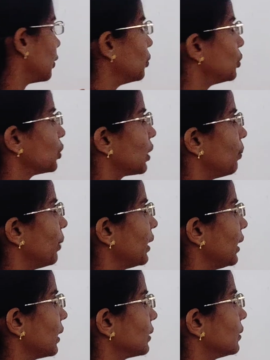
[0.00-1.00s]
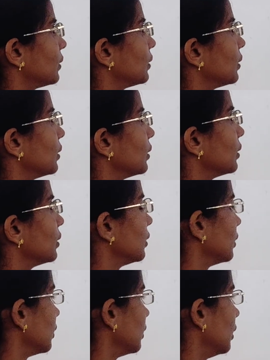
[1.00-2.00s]
Q2 comma X.
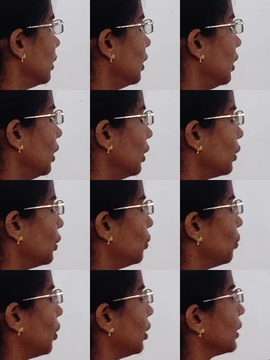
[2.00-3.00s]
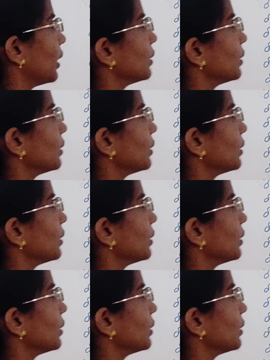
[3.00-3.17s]
Q0